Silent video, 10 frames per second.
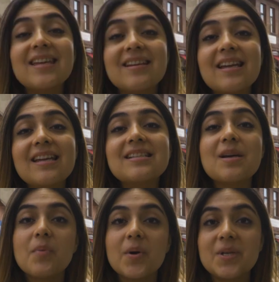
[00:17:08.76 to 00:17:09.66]
Edirne is
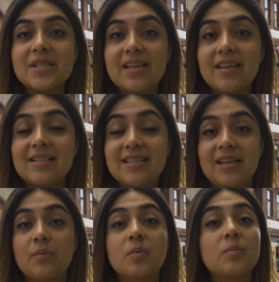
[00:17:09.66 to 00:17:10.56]
a border
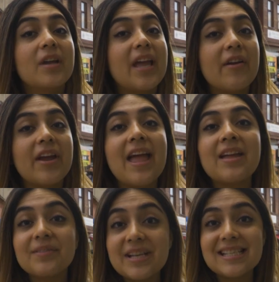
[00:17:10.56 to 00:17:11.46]
city with Bulgaria
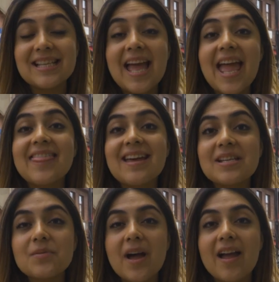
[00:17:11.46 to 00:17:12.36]
and Greece, and that
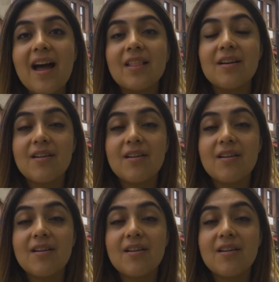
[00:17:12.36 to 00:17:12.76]
is why a